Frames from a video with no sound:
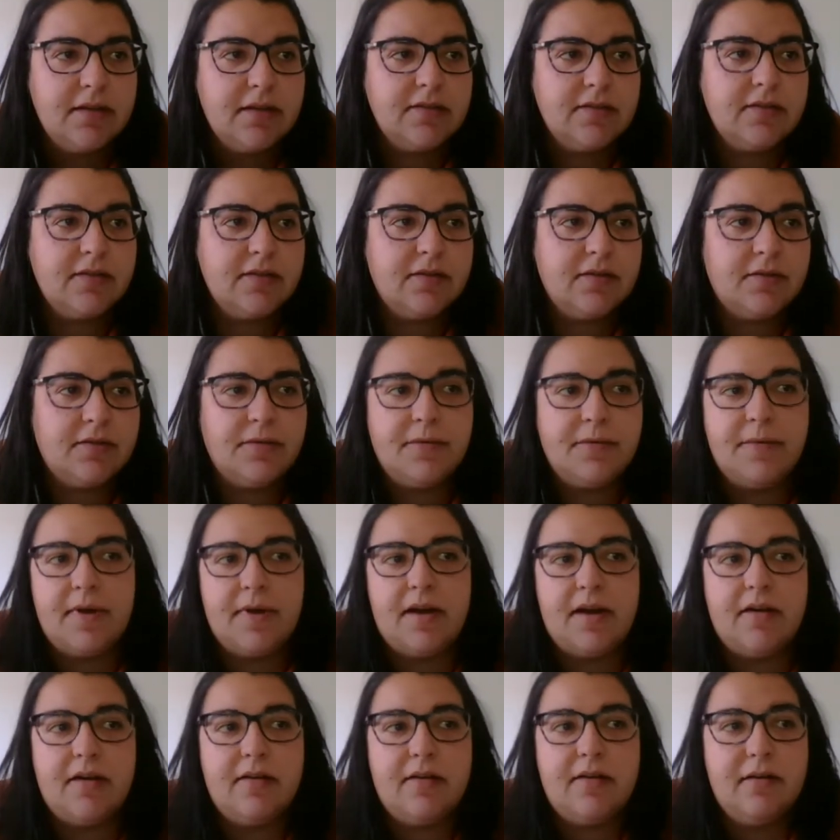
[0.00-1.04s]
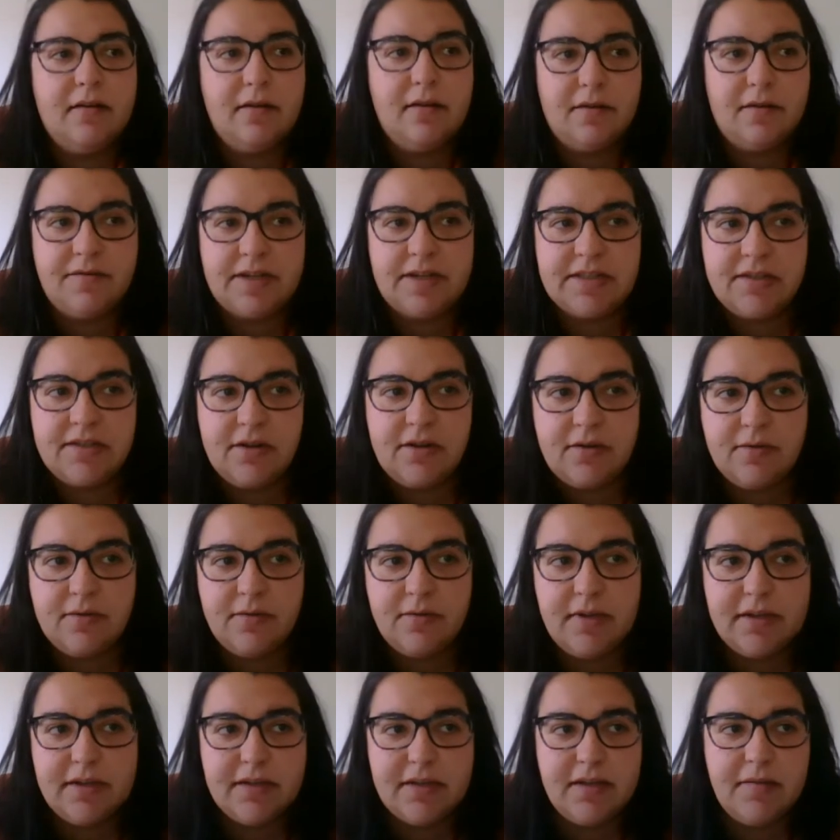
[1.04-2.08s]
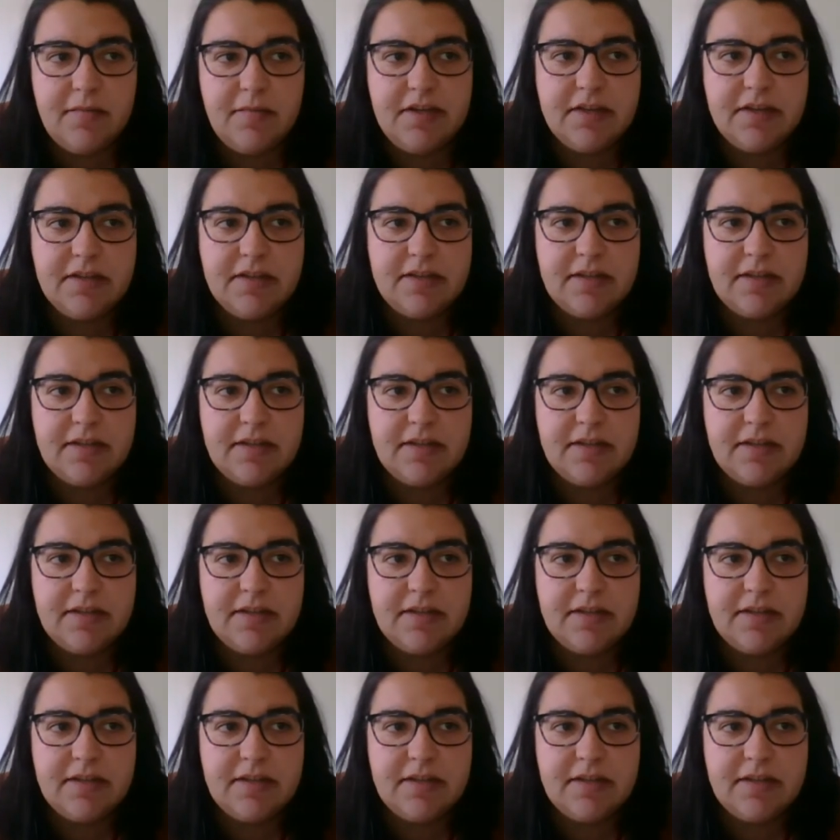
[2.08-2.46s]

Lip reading: So all of us know that an image